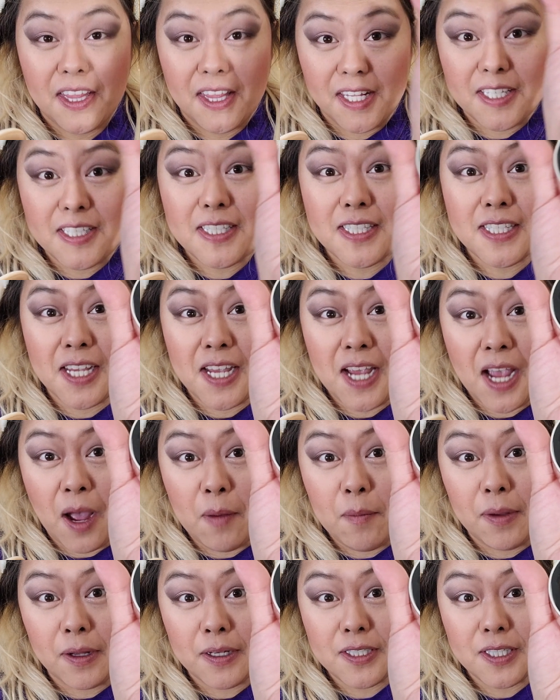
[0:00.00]
Let's see how
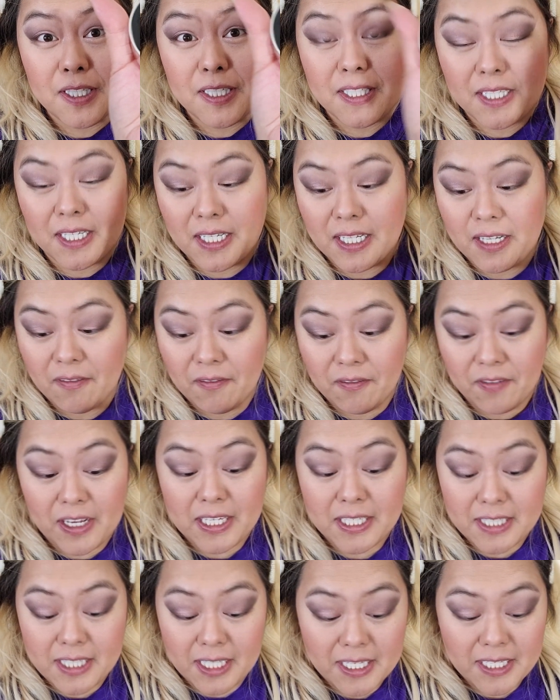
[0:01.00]
much this can
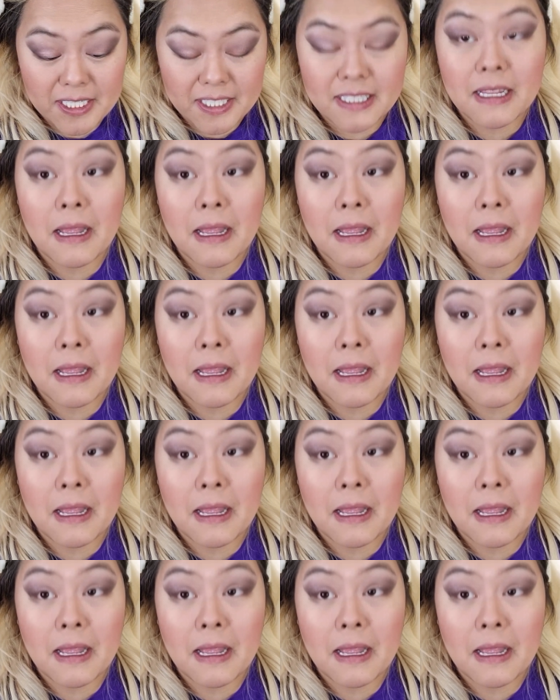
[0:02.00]
fix things.